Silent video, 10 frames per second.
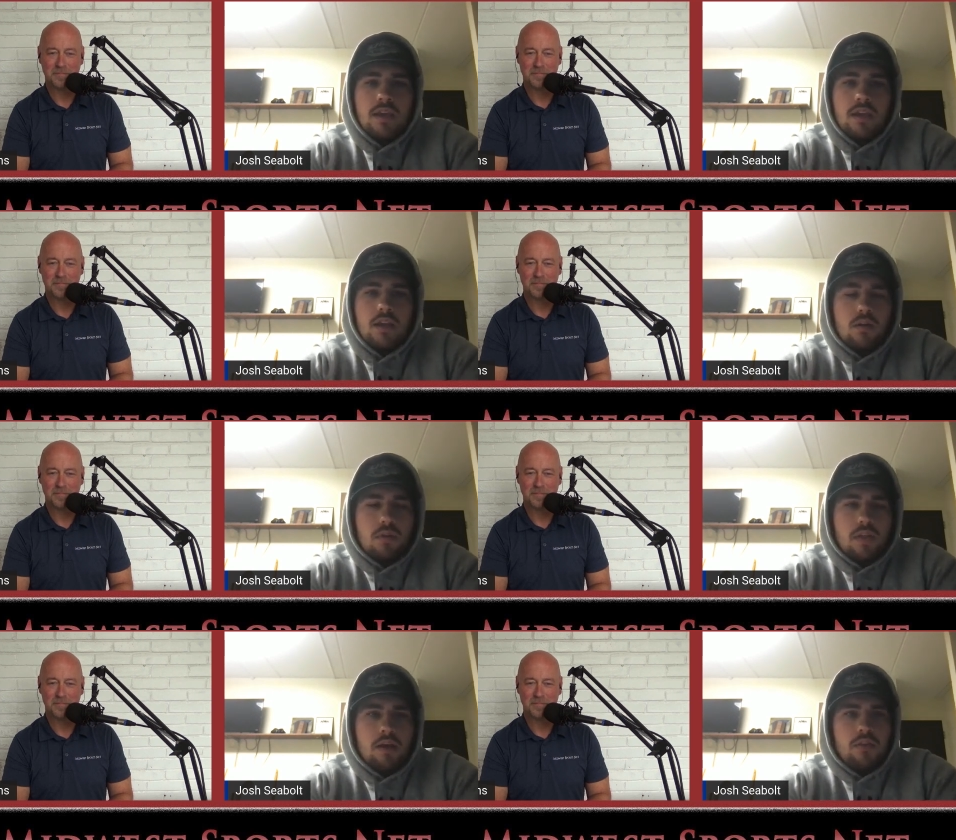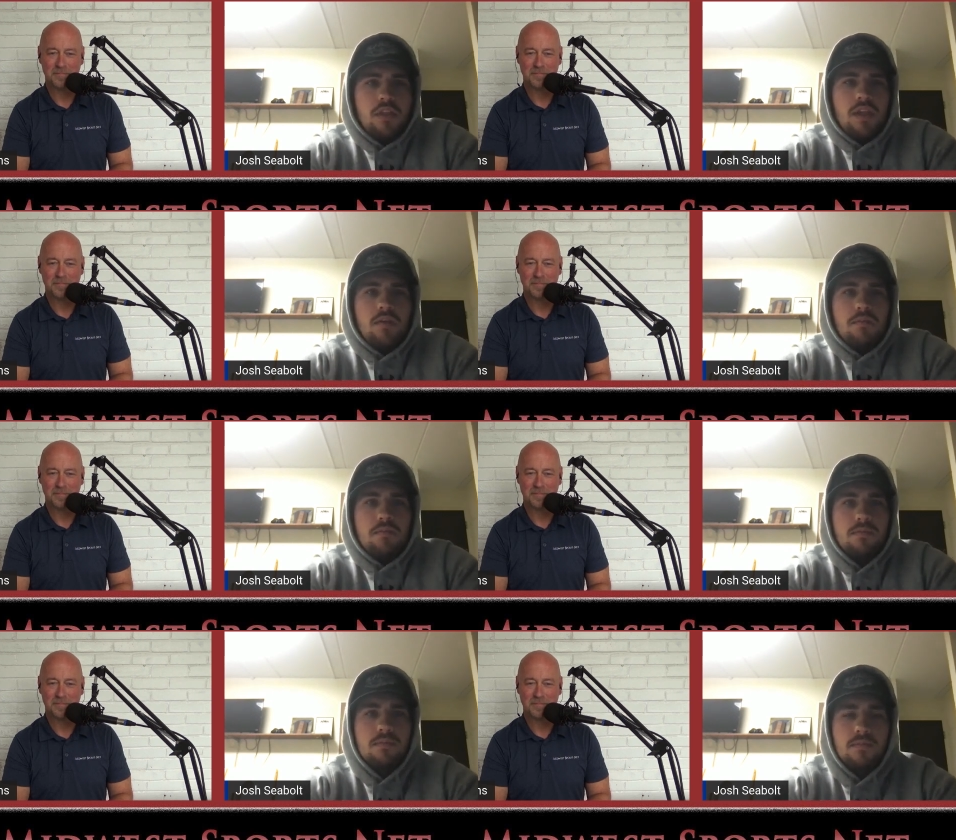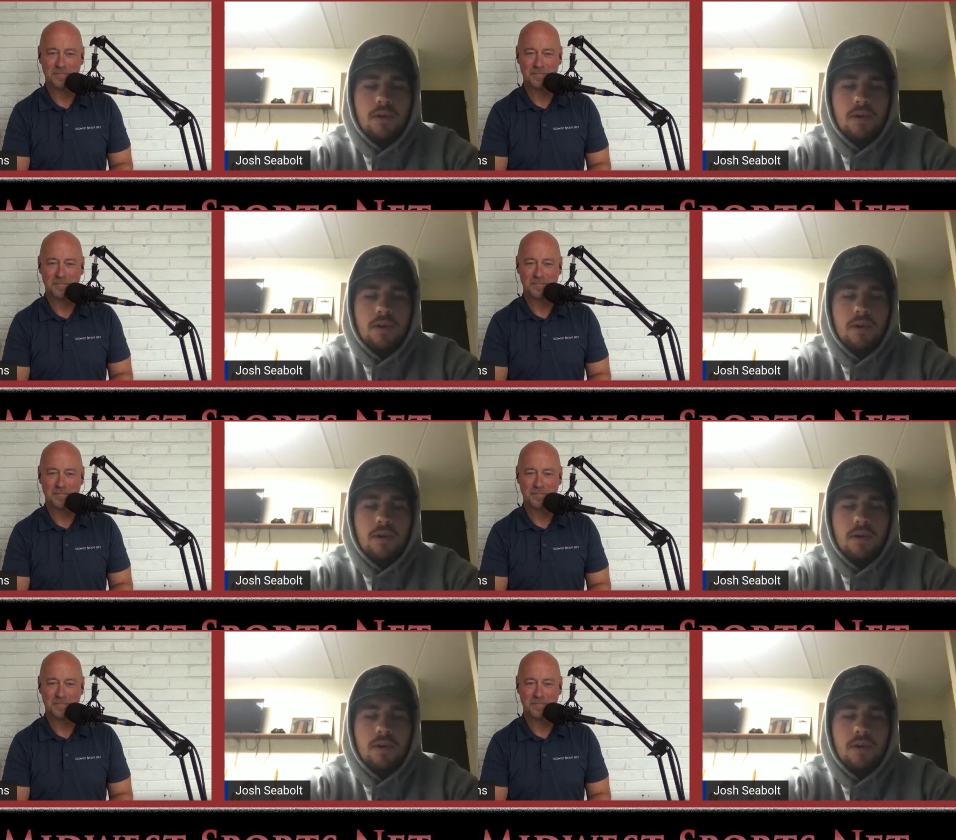Speaker 1: you know, without them,